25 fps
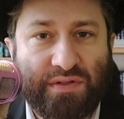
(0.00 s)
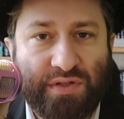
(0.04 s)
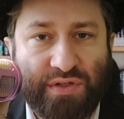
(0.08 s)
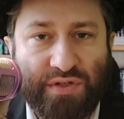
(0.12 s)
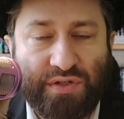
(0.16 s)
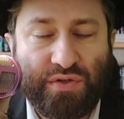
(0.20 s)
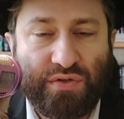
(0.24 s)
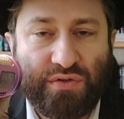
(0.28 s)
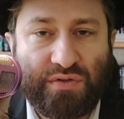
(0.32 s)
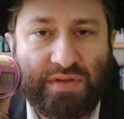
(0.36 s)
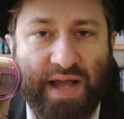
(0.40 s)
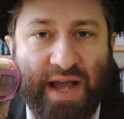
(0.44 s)
to
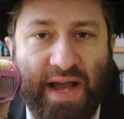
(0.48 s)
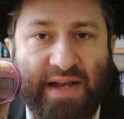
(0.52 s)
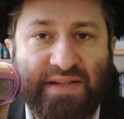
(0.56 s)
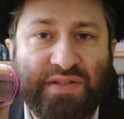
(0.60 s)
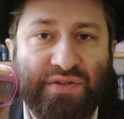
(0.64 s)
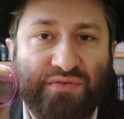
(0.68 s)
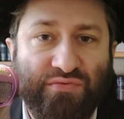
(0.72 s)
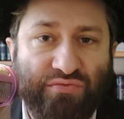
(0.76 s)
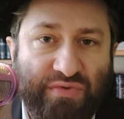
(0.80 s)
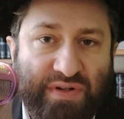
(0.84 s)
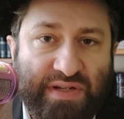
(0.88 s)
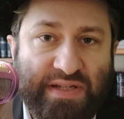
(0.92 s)
use that
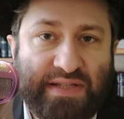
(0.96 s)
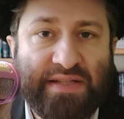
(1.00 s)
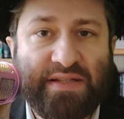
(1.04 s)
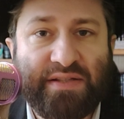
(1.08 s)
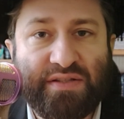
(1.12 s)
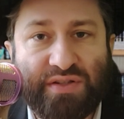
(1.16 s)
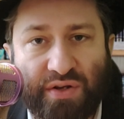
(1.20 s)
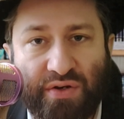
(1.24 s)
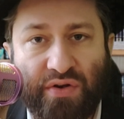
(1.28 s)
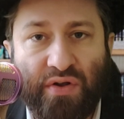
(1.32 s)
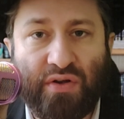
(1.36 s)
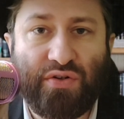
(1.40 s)
as a
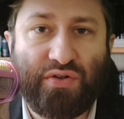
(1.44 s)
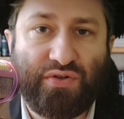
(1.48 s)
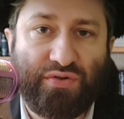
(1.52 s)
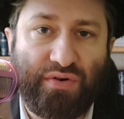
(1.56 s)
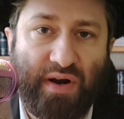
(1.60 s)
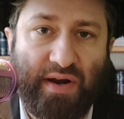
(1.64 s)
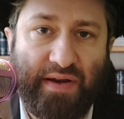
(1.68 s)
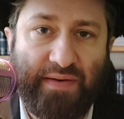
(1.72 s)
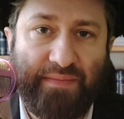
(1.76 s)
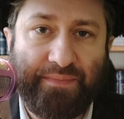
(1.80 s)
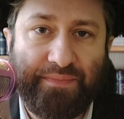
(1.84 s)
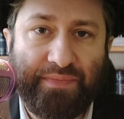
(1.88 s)
reason to not
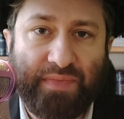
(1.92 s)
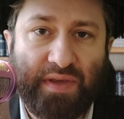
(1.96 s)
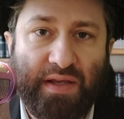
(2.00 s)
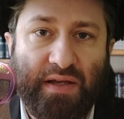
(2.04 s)
try.